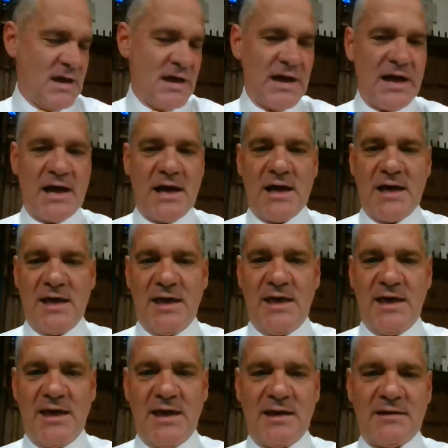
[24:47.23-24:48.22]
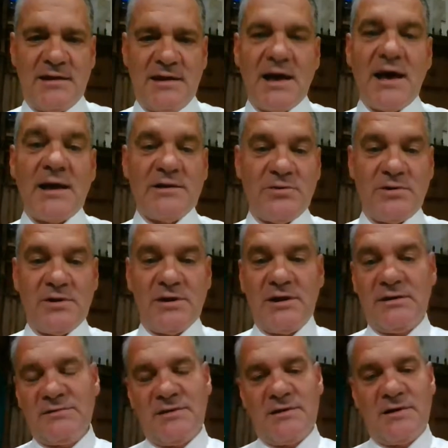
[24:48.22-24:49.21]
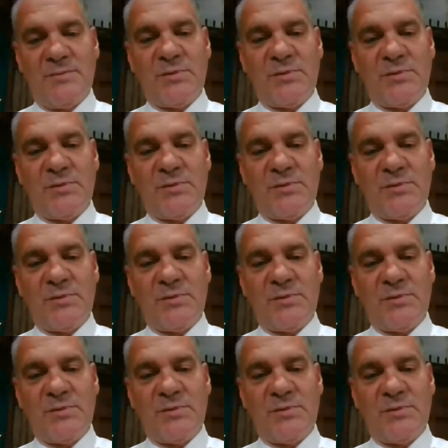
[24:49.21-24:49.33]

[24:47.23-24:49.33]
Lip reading: and the ongoing